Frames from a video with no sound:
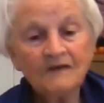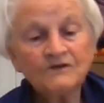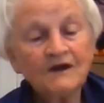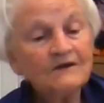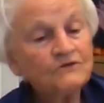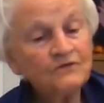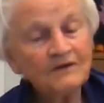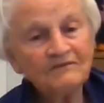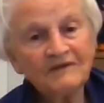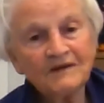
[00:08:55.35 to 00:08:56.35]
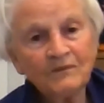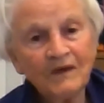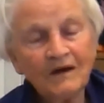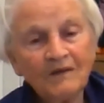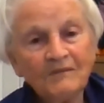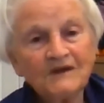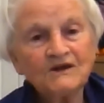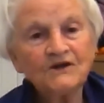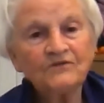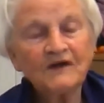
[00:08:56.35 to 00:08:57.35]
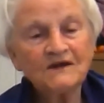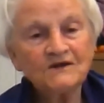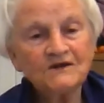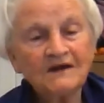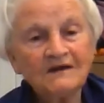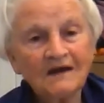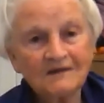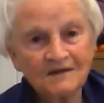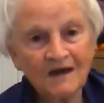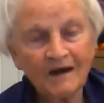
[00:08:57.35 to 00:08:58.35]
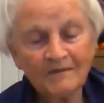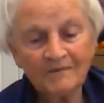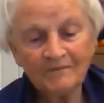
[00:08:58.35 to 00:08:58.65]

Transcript: Jaya took it very well, but she arranged another time.